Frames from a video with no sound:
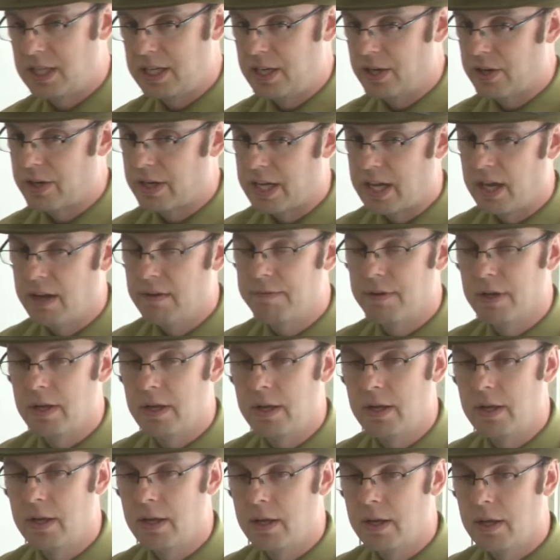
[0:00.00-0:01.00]
that you're
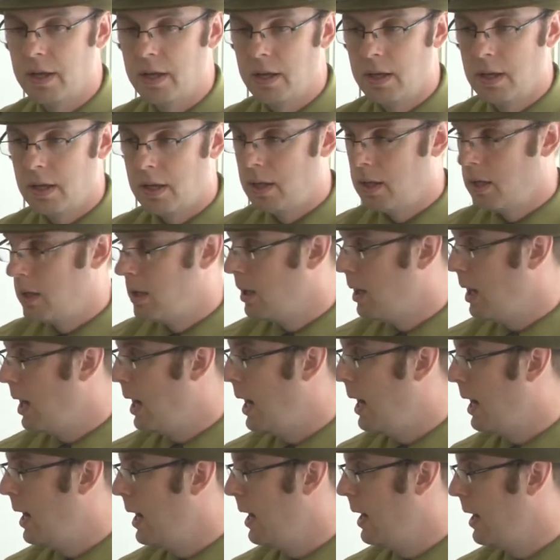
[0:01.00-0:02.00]
given
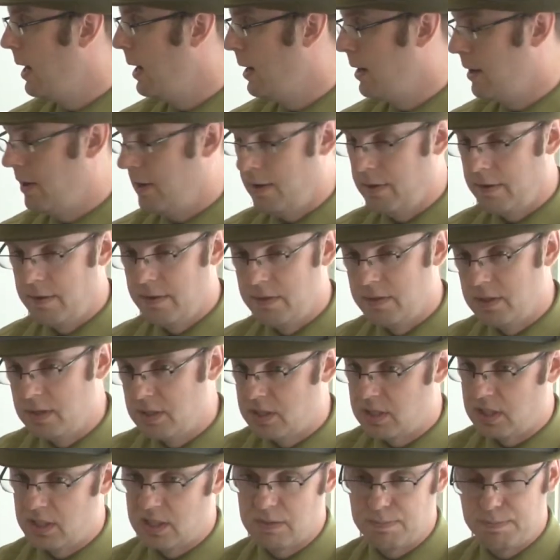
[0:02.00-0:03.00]

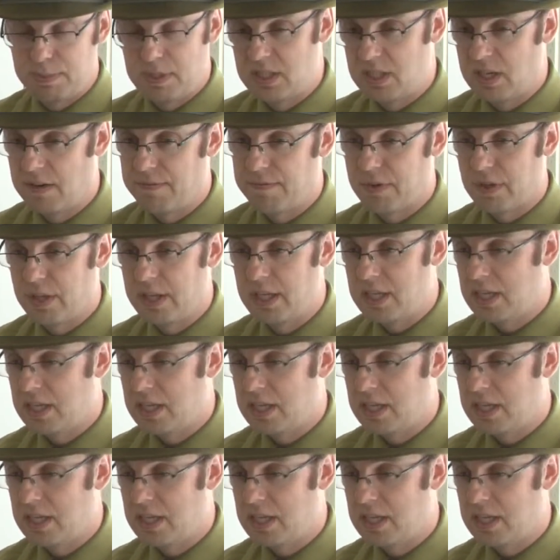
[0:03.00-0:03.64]
to specifically